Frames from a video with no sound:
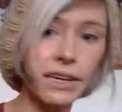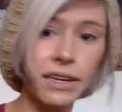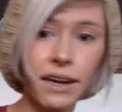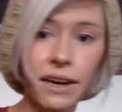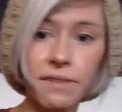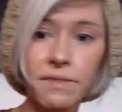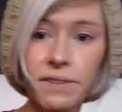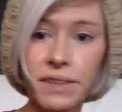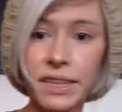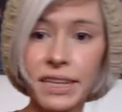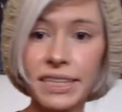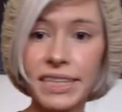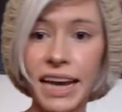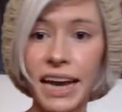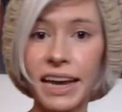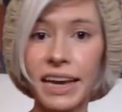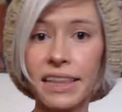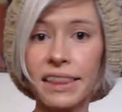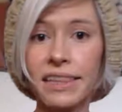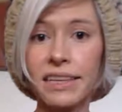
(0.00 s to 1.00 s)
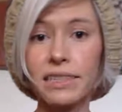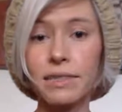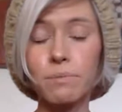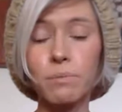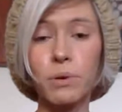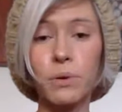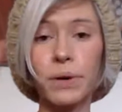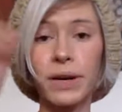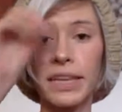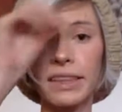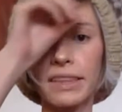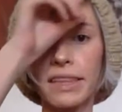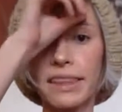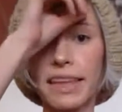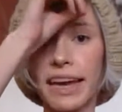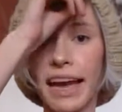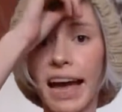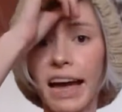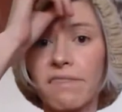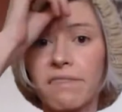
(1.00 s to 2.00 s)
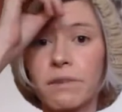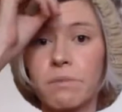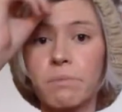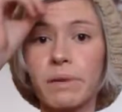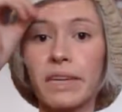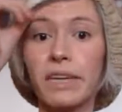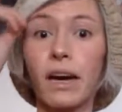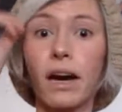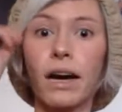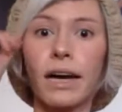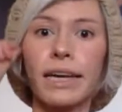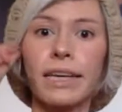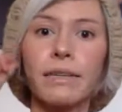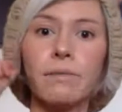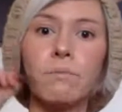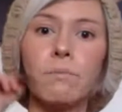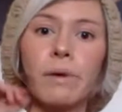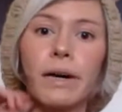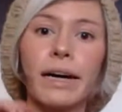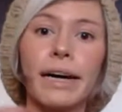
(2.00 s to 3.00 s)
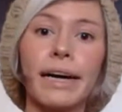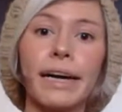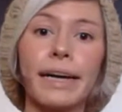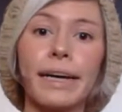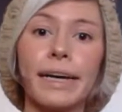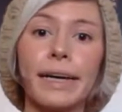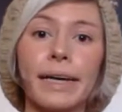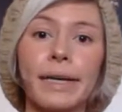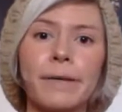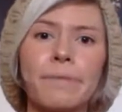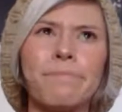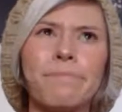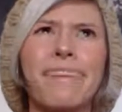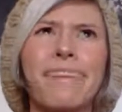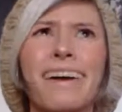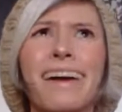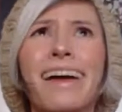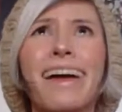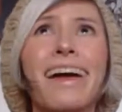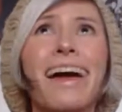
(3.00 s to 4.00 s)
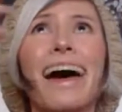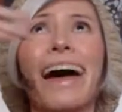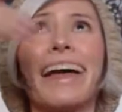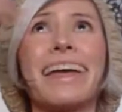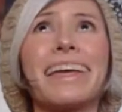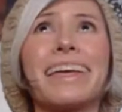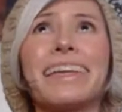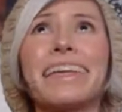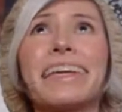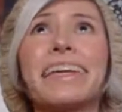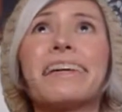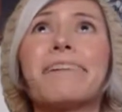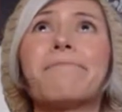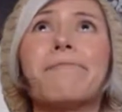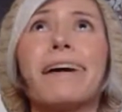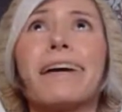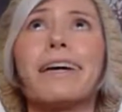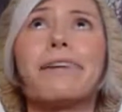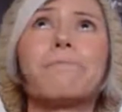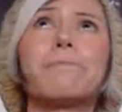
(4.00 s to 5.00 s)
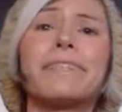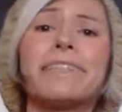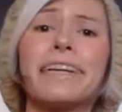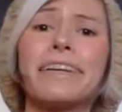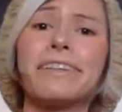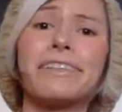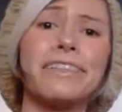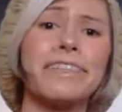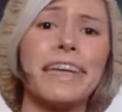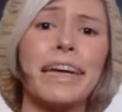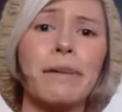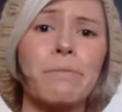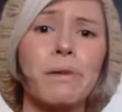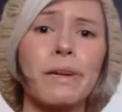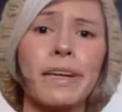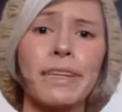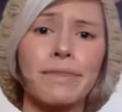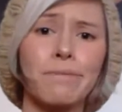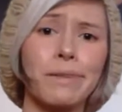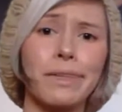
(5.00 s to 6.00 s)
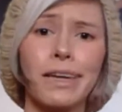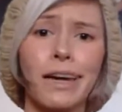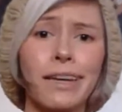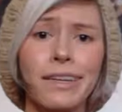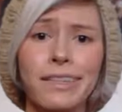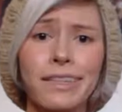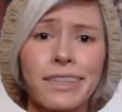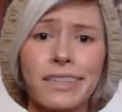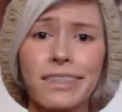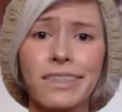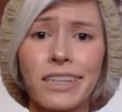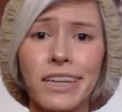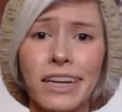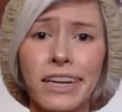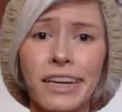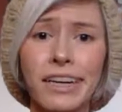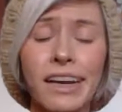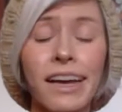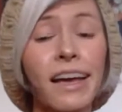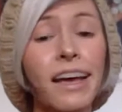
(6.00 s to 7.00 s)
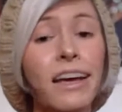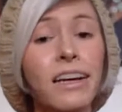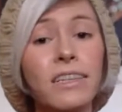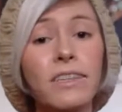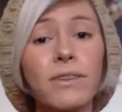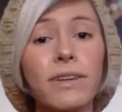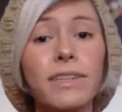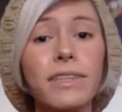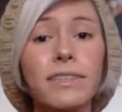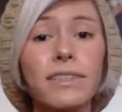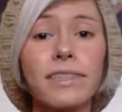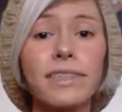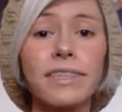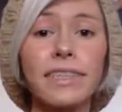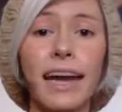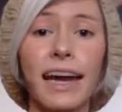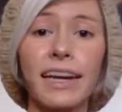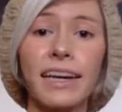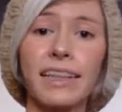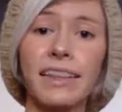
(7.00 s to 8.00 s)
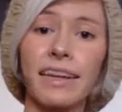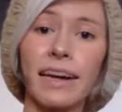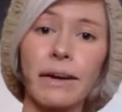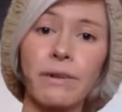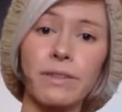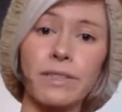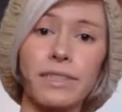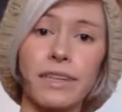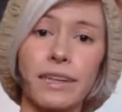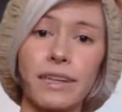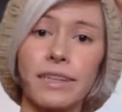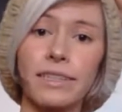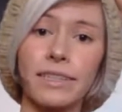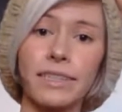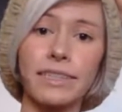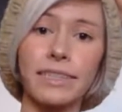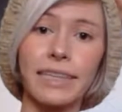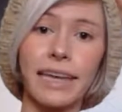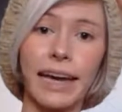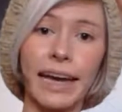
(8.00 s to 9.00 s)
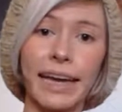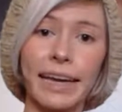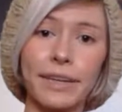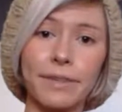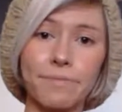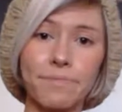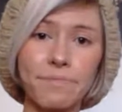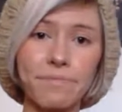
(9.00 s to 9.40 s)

enough in the day at this point that they haven't begun, but I can hear my upstairs neighbor has begun to stir. So I just decided that I was going to just like,